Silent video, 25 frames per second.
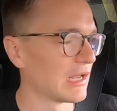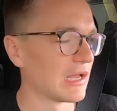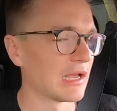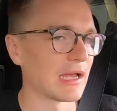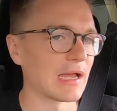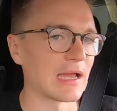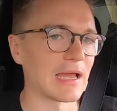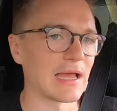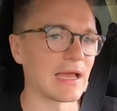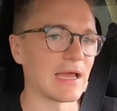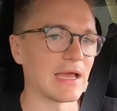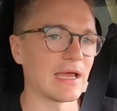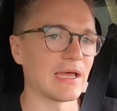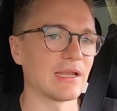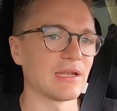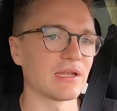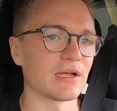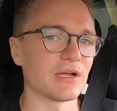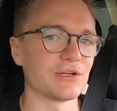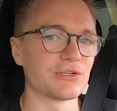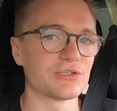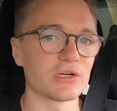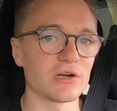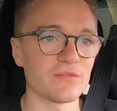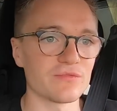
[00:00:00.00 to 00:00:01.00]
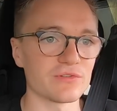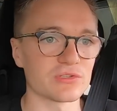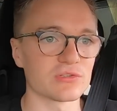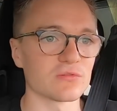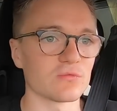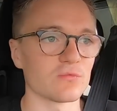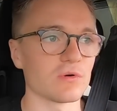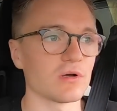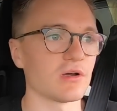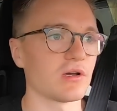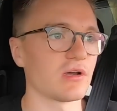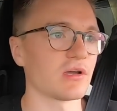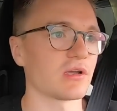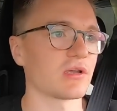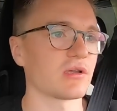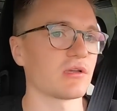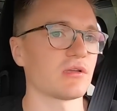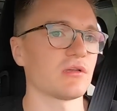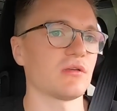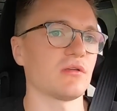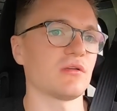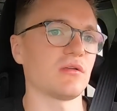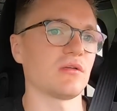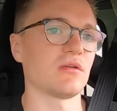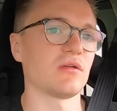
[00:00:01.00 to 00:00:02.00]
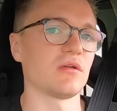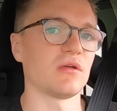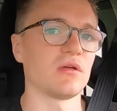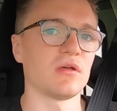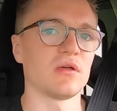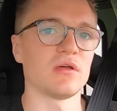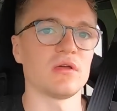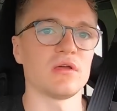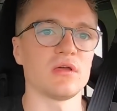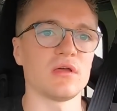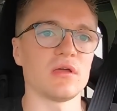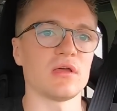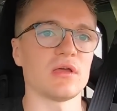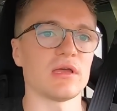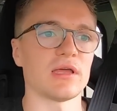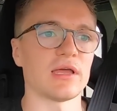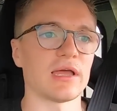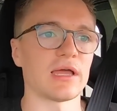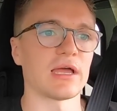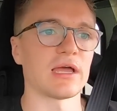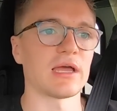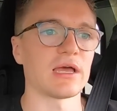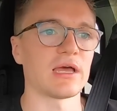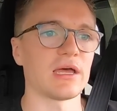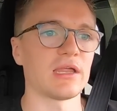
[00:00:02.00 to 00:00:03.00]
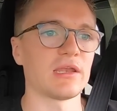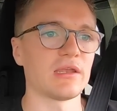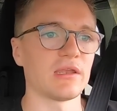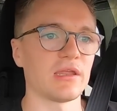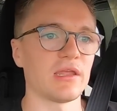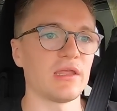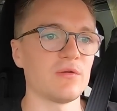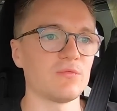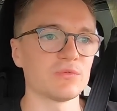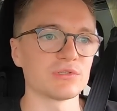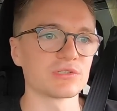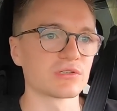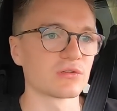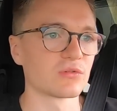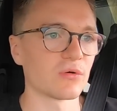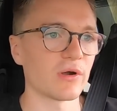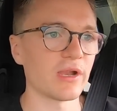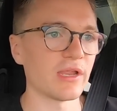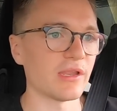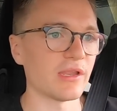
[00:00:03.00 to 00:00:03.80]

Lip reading: and I drove it to work and it was great.